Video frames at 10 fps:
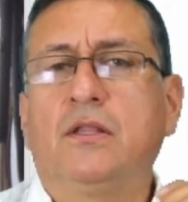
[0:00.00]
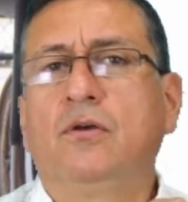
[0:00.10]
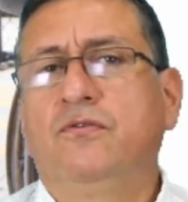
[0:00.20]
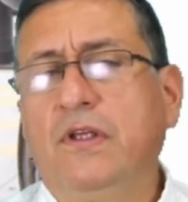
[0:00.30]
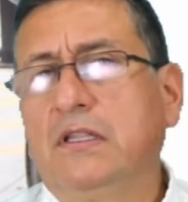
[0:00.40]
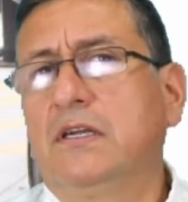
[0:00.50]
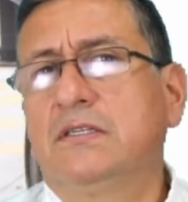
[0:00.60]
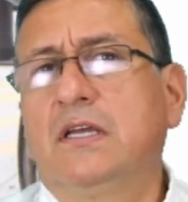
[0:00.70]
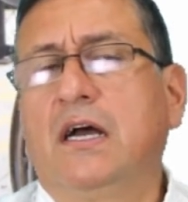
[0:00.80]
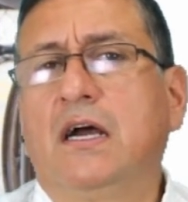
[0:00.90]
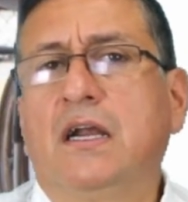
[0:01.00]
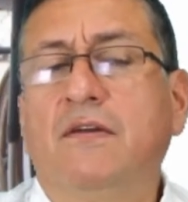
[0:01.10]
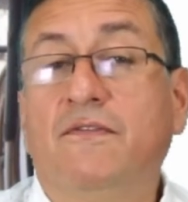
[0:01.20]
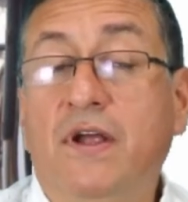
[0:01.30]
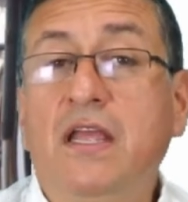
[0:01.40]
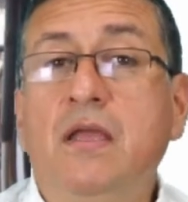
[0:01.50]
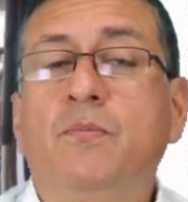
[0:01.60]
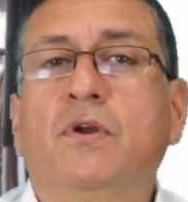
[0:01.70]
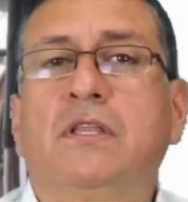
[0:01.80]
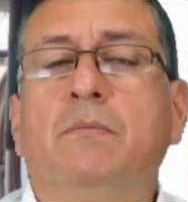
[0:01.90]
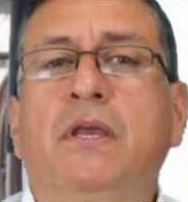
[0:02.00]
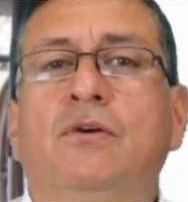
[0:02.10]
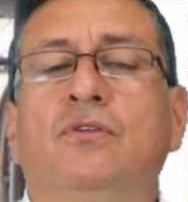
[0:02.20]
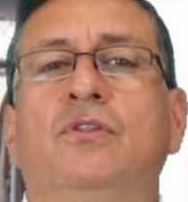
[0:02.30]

those filters are very important because